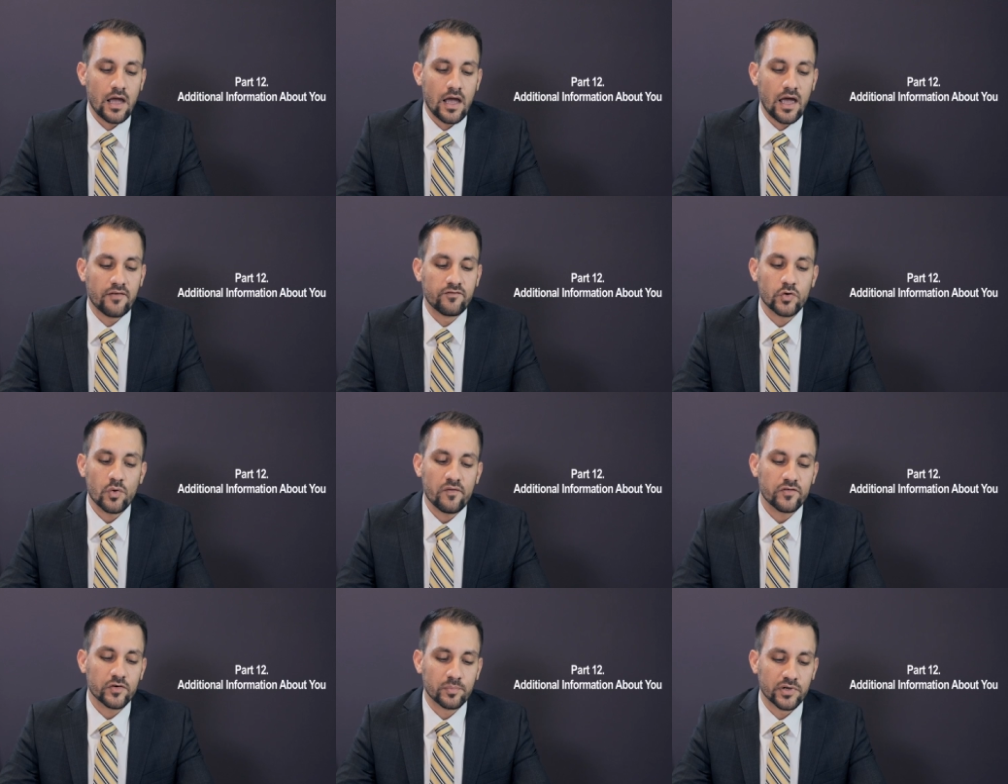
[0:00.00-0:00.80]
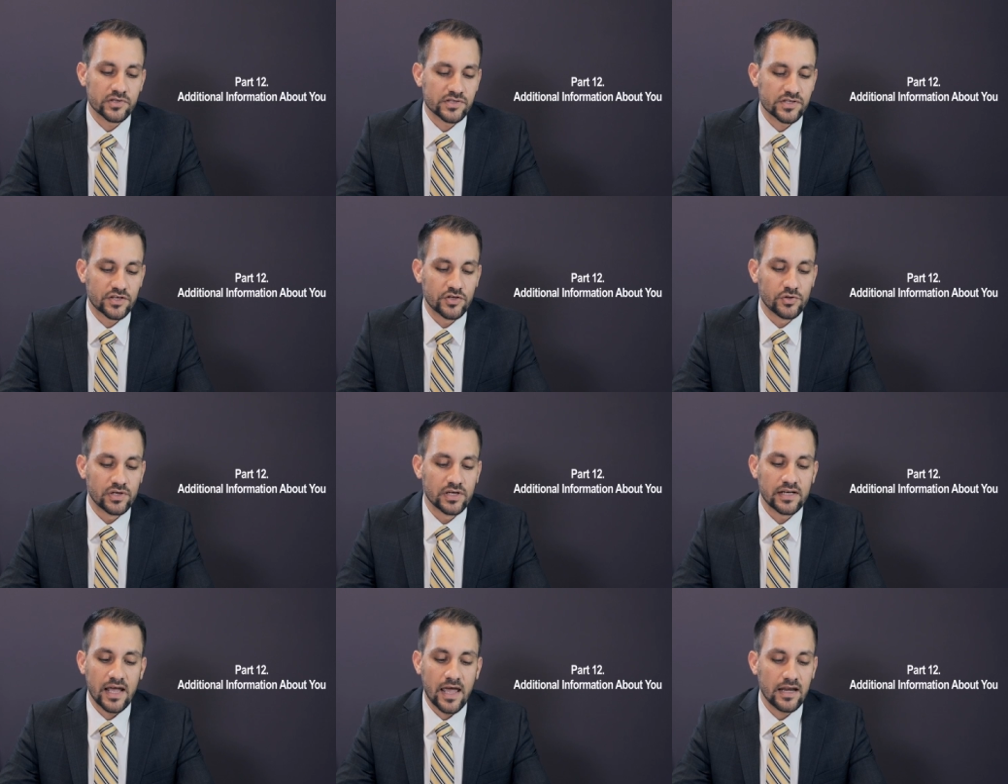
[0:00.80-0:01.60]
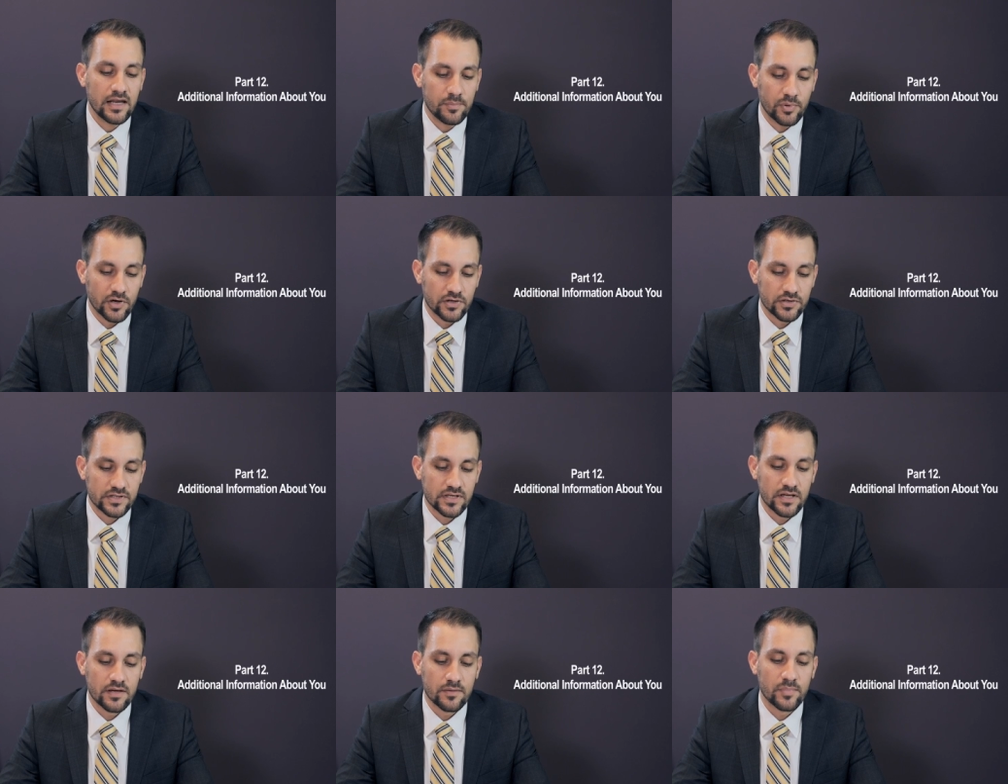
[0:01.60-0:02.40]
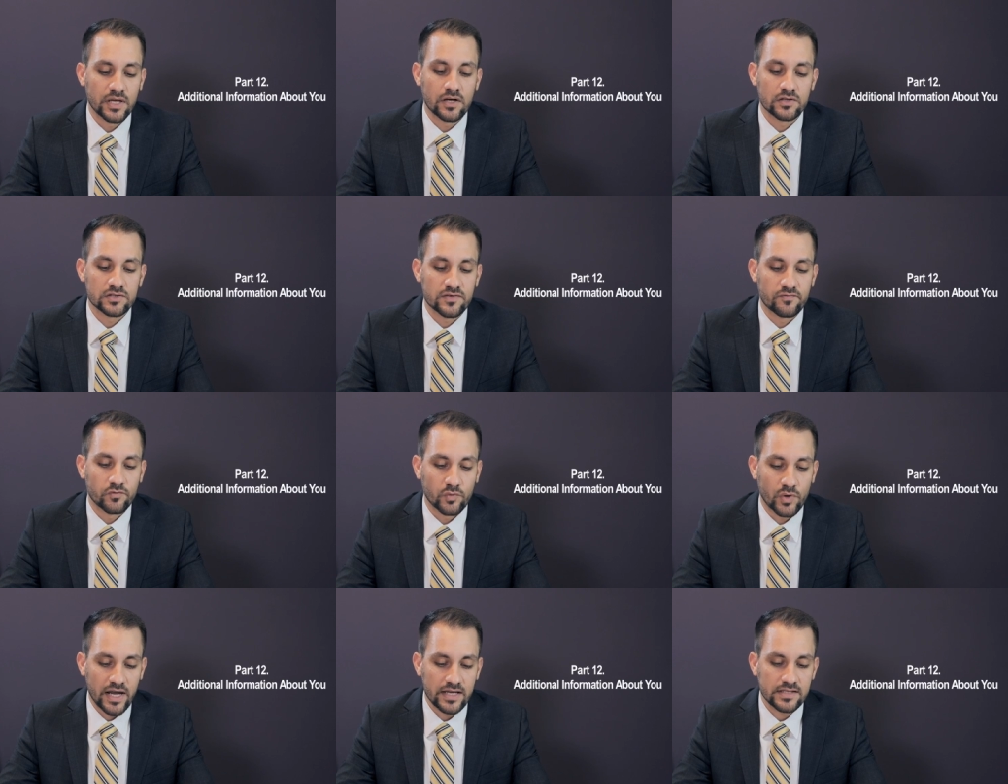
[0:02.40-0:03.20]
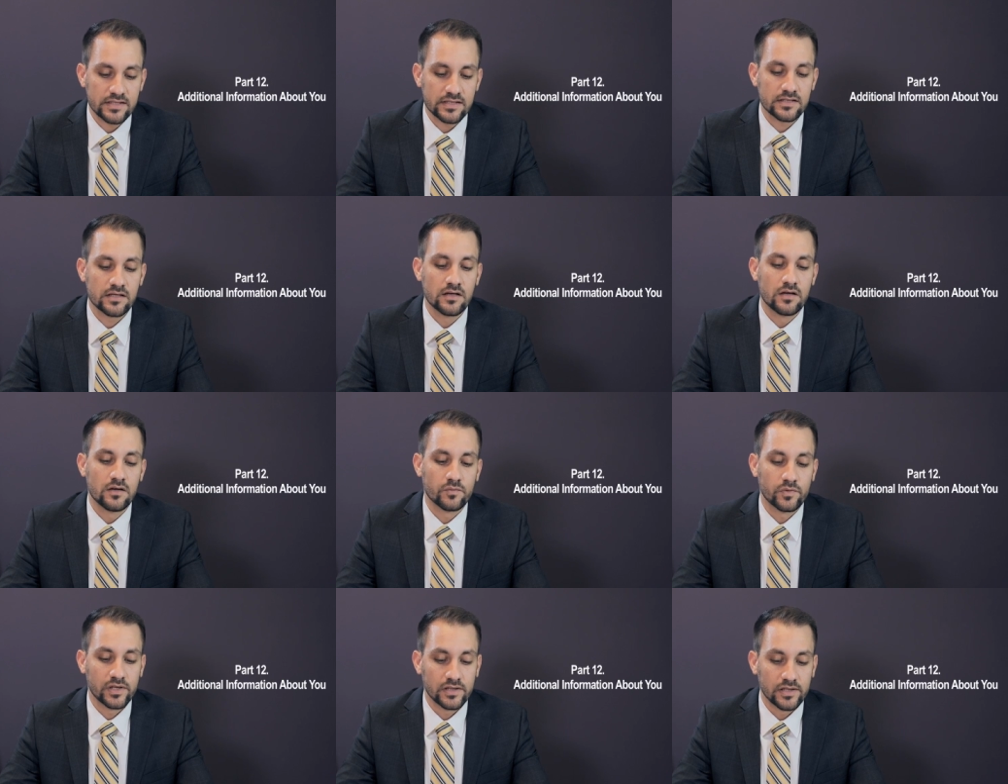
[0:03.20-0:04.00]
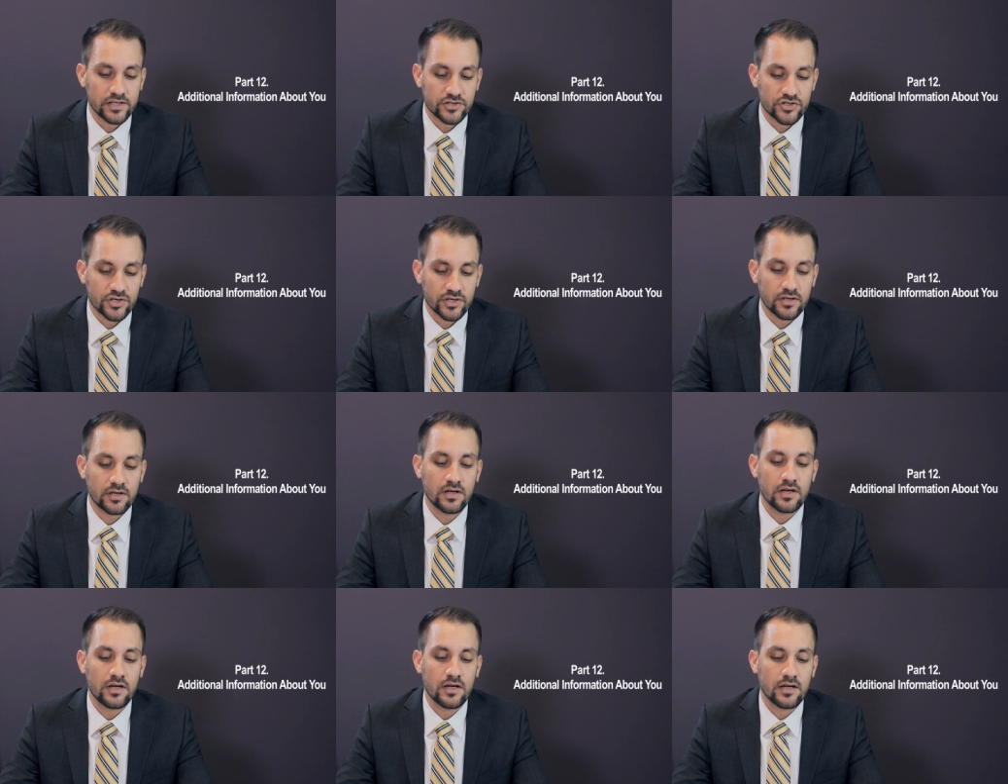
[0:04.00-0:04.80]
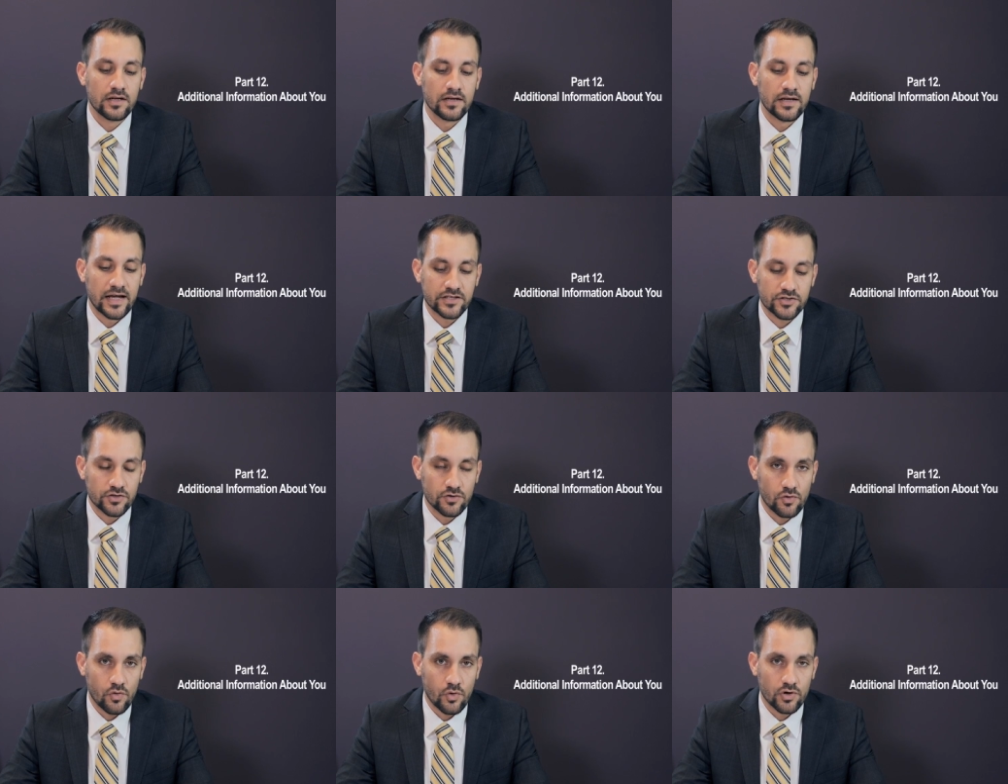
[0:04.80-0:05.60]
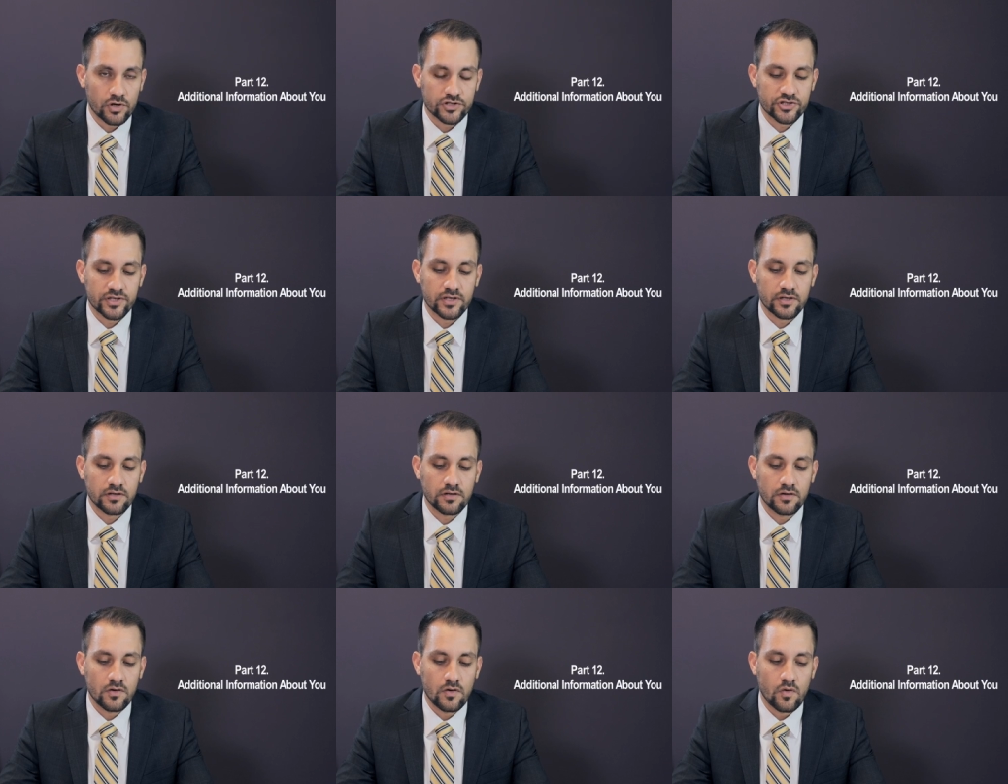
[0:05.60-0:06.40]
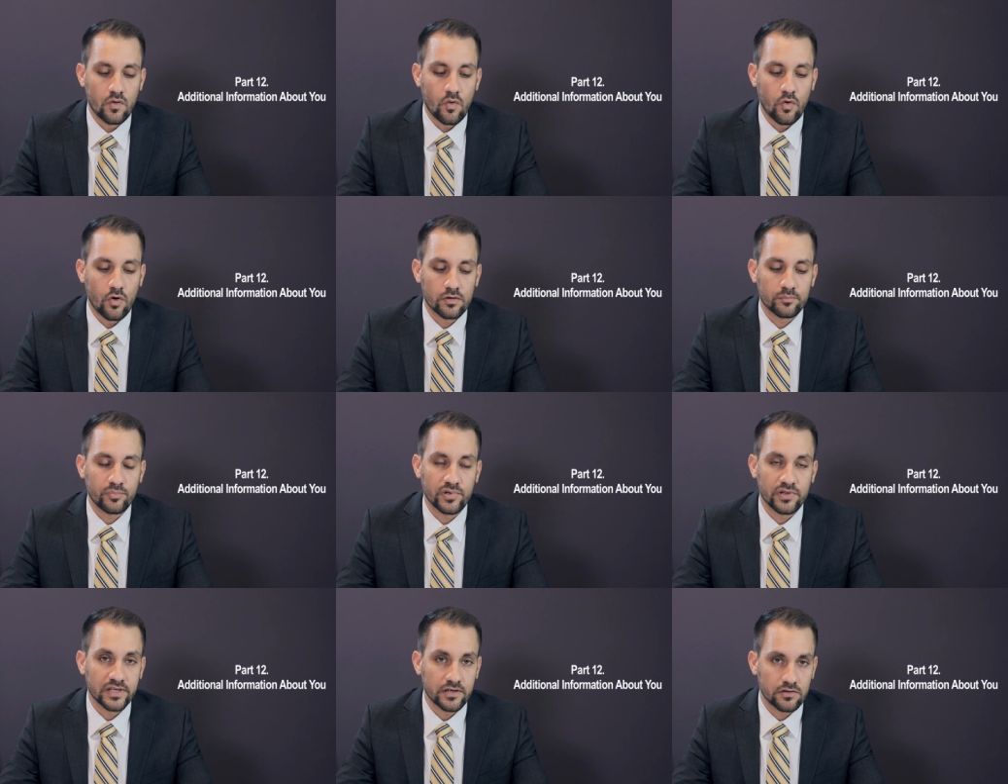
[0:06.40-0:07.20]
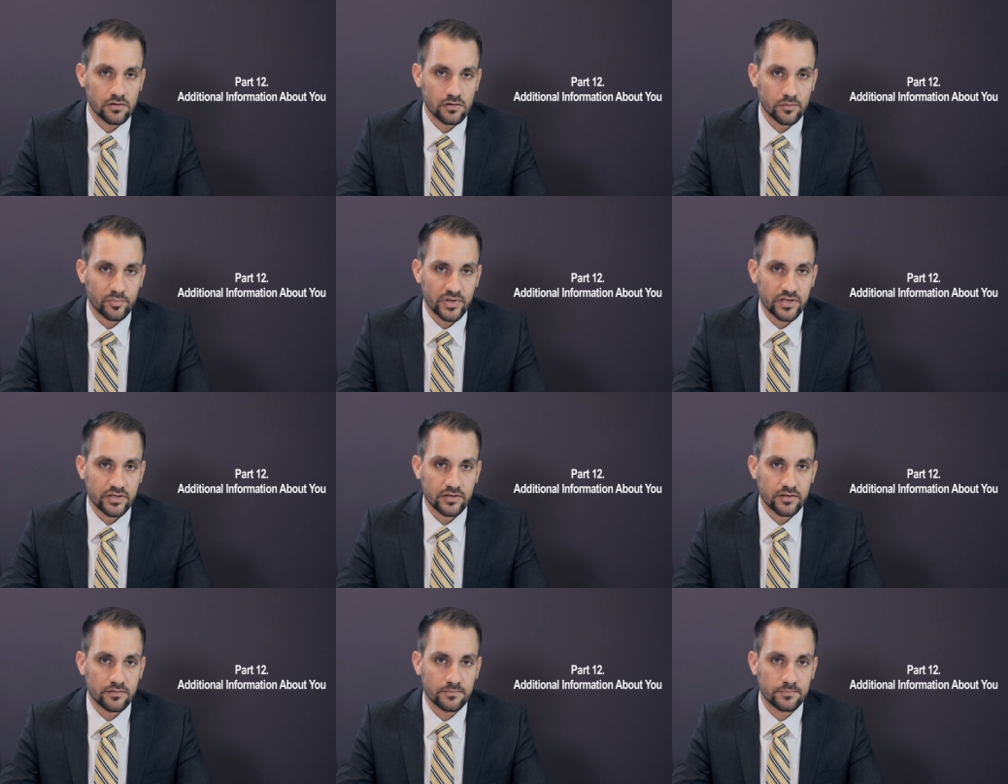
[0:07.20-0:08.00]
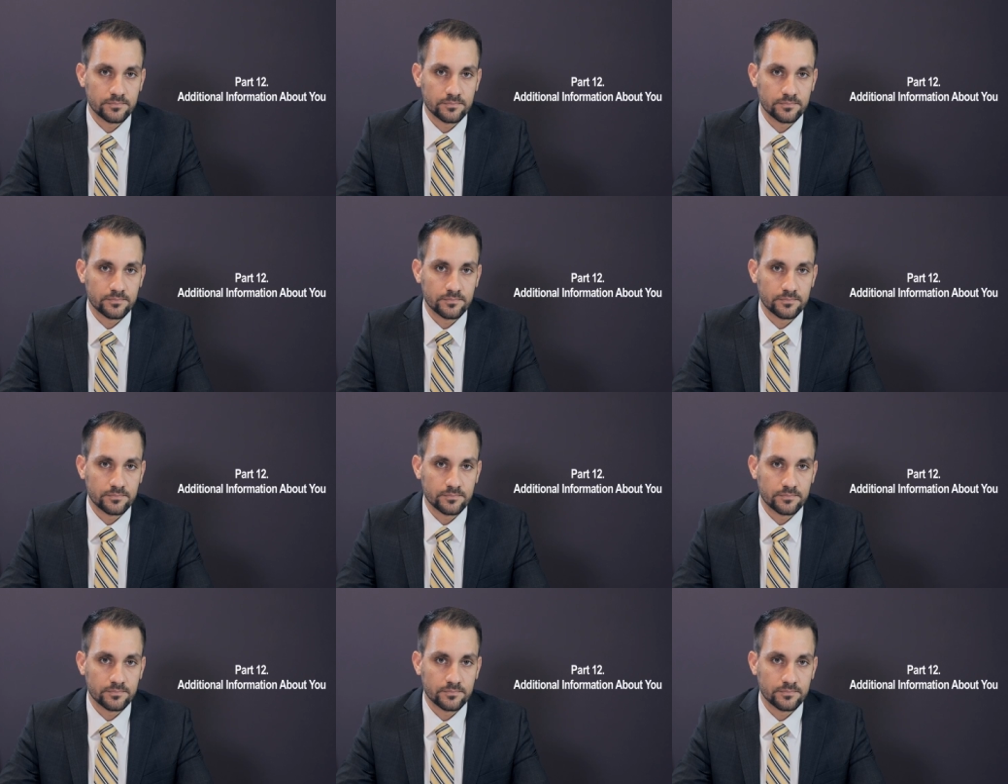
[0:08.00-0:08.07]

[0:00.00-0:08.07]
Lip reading: Have you ever persecuted any person because of race, religion, national origin, or political opinion?